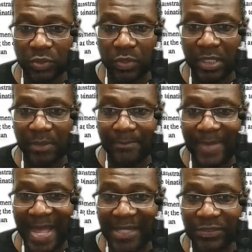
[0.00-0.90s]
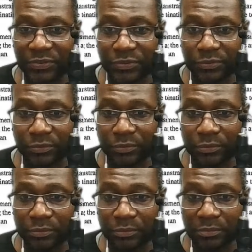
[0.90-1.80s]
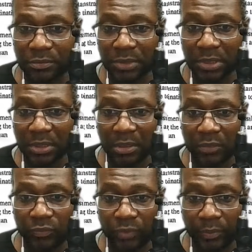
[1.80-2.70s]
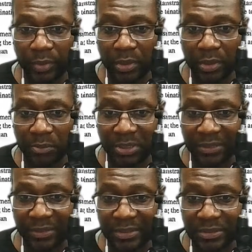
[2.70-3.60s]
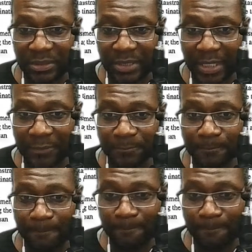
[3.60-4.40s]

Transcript: going back to where we're going to plug this in at.